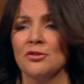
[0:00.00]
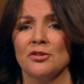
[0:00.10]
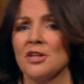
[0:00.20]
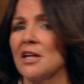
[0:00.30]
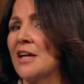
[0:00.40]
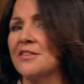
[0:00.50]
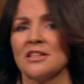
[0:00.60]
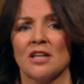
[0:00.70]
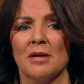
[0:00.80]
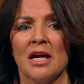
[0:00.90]
you know what I
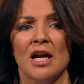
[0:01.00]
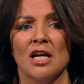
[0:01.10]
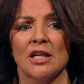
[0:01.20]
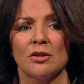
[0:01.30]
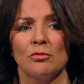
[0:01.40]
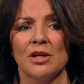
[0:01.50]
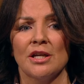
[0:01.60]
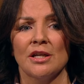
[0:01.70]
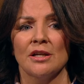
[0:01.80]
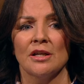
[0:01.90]
think, Tommy? Like,
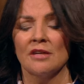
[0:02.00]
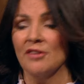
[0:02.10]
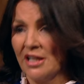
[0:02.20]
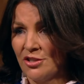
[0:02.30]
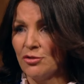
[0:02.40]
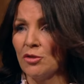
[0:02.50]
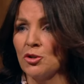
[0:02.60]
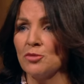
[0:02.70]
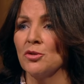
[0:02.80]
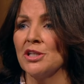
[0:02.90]
we, if I asked you how
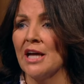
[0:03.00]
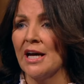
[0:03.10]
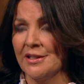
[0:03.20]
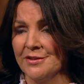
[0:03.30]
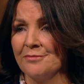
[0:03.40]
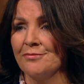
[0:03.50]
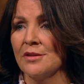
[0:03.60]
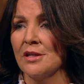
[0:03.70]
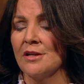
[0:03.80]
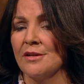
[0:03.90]
much money you had,
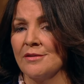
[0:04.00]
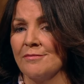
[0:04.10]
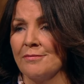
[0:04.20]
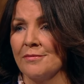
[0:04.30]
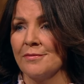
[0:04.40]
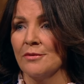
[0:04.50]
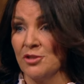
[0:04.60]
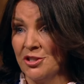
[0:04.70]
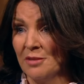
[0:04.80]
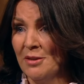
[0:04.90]

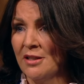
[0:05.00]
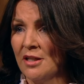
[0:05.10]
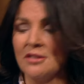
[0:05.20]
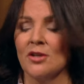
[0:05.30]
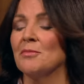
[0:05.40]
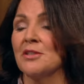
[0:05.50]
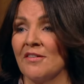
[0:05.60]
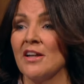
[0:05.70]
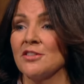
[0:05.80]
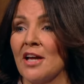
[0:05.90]
would you tell me? No, but oh, if,
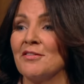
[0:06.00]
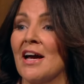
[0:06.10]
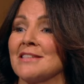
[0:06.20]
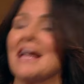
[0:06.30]
no. I if, you asked,